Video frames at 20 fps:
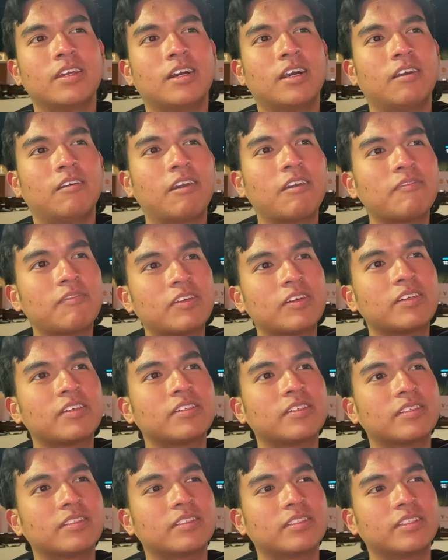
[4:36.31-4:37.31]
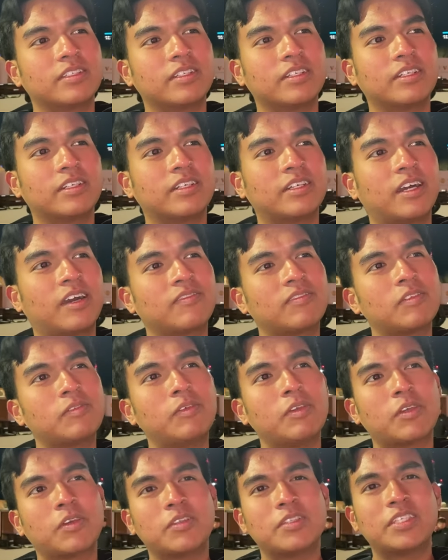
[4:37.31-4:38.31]
However, uh, after
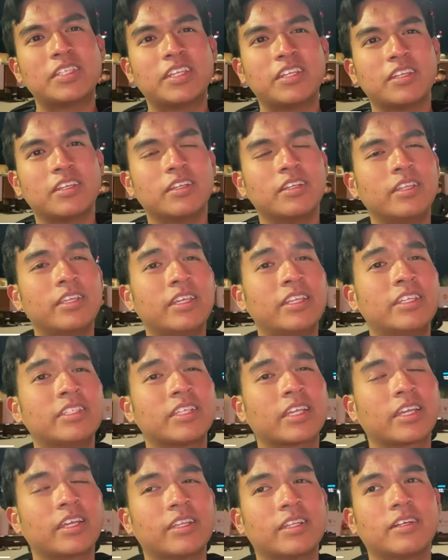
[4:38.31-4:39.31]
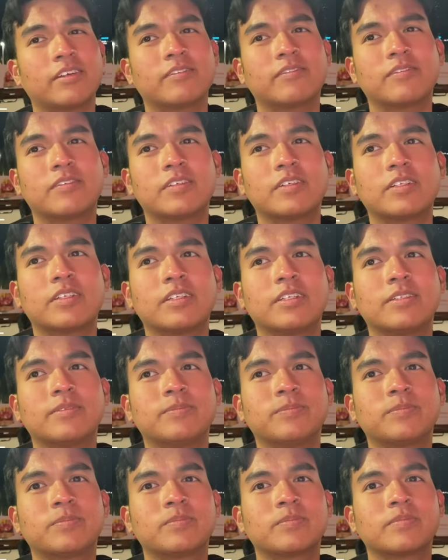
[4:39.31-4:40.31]
we conceded early in the second half,
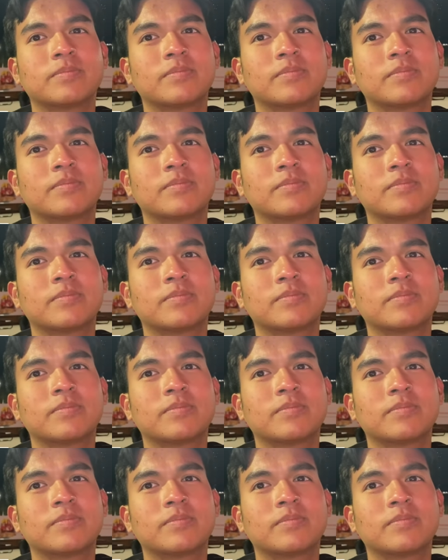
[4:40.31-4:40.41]
um,